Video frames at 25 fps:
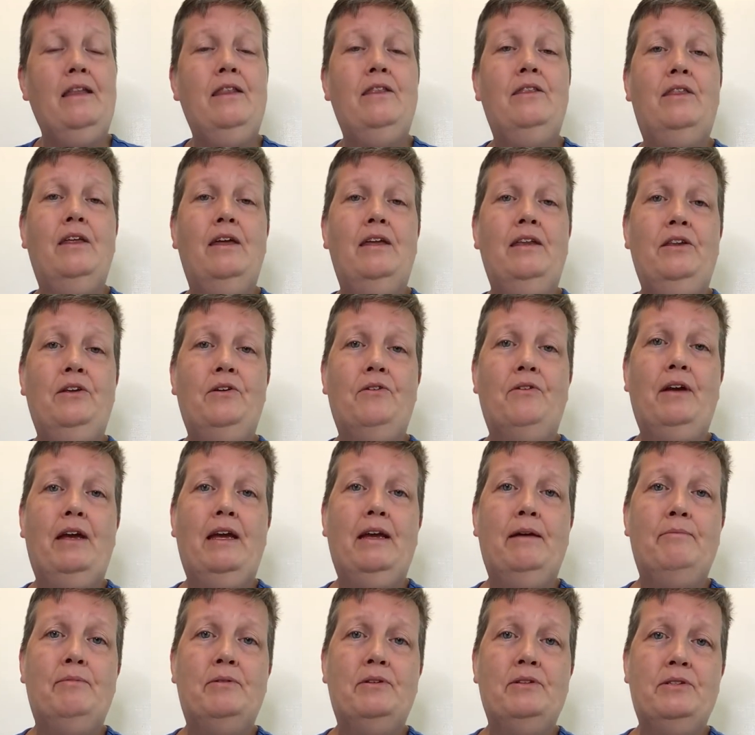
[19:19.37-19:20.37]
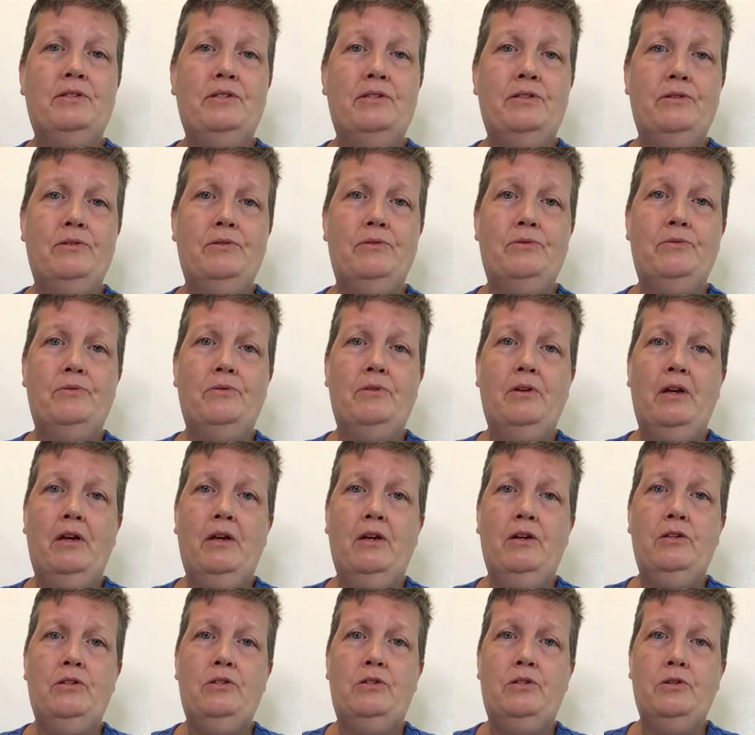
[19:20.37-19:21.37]
then you're able to
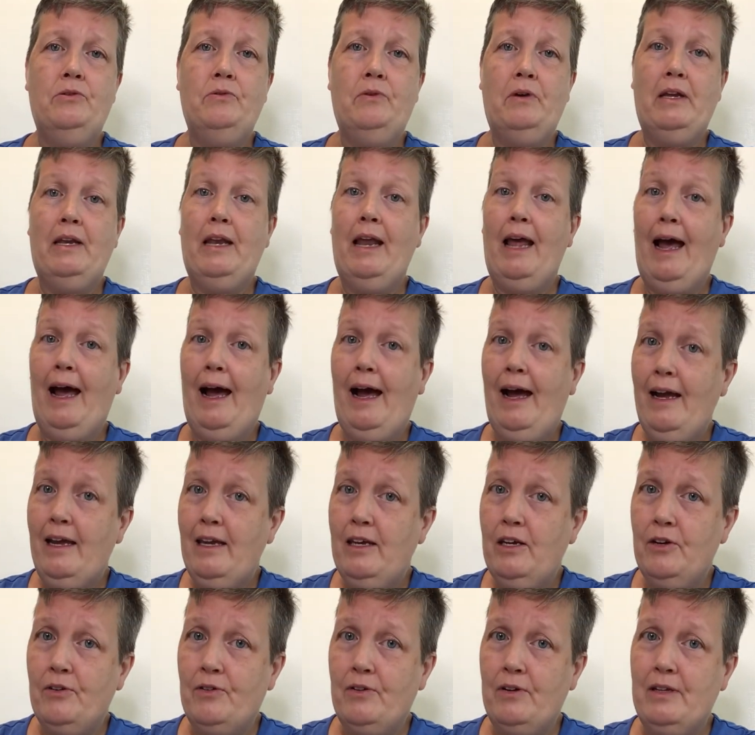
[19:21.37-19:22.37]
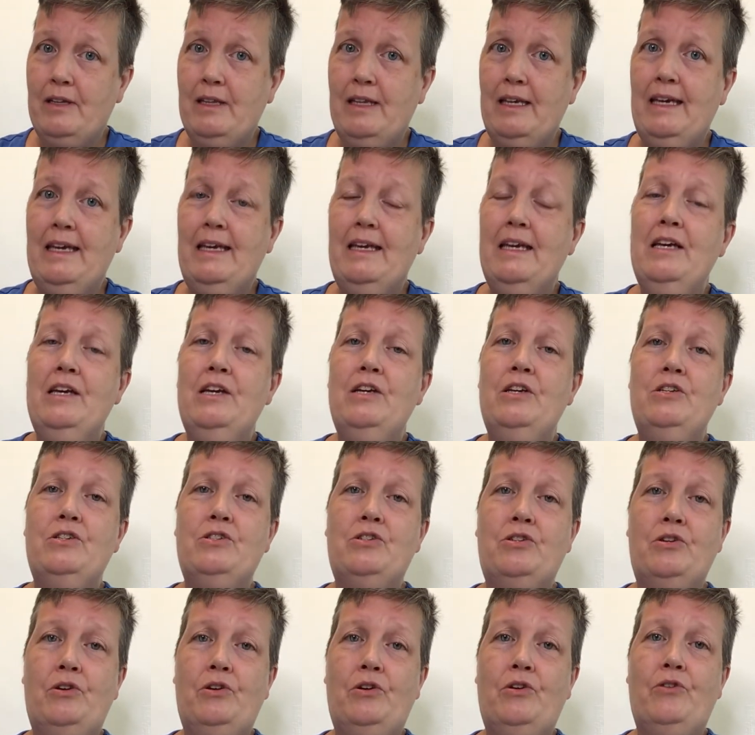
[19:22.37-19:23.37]
do it accurately
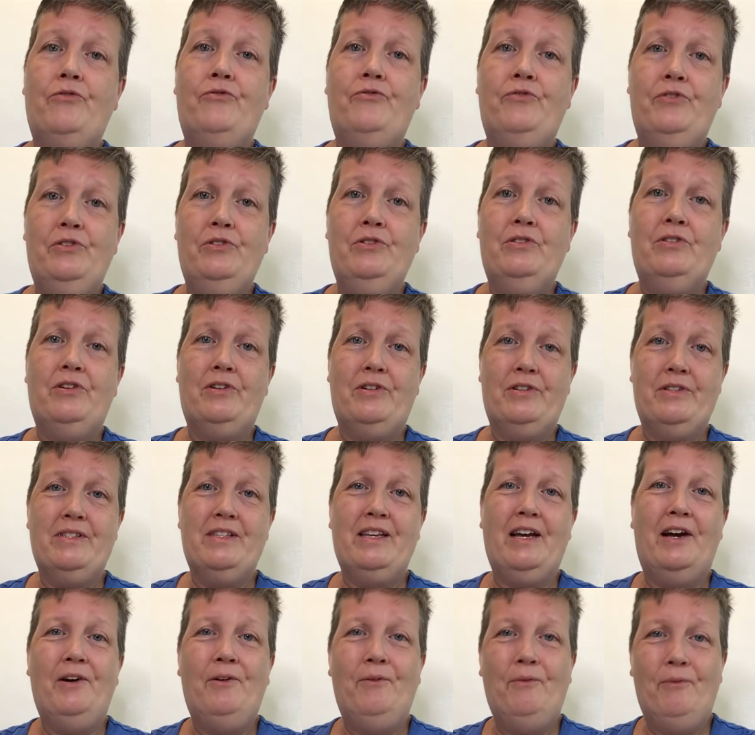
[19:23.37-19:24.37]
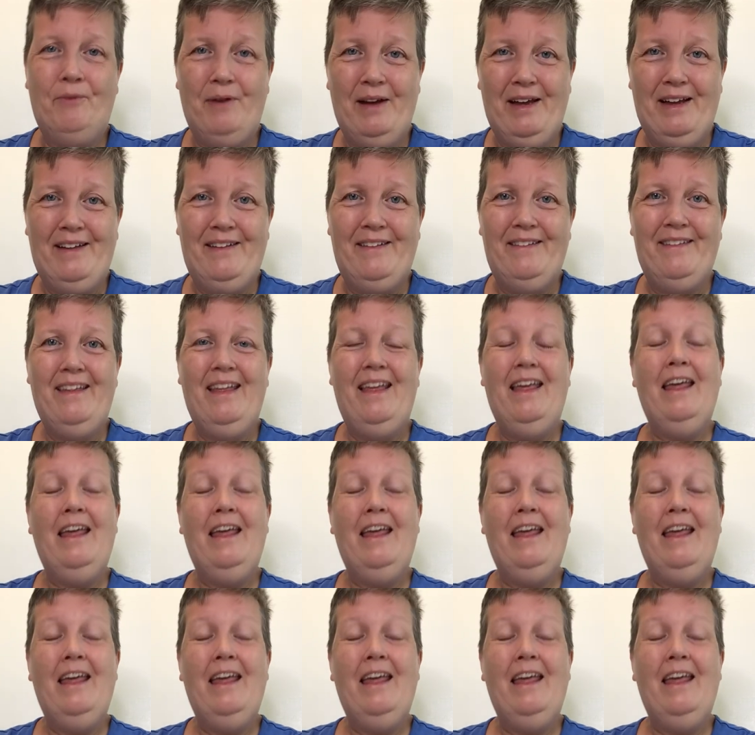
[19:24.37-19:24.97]
so your food turns out well.